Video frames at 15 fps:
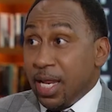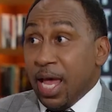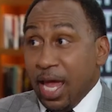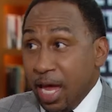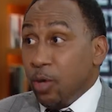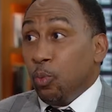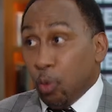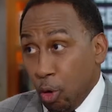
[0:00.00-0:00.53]
the
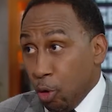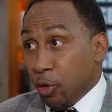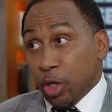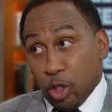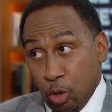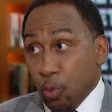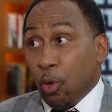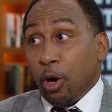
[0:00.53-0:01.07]
N-word and
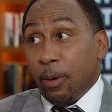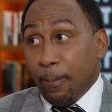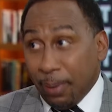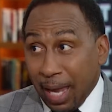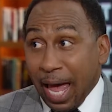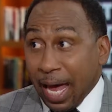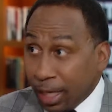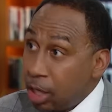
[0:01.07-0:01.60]
you weren't
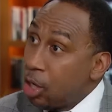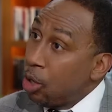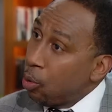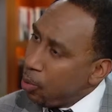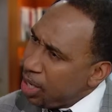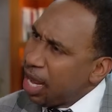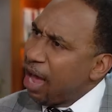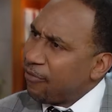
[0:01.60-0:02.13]
black,
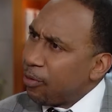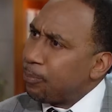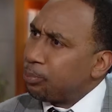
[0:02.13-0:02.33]
we'd have a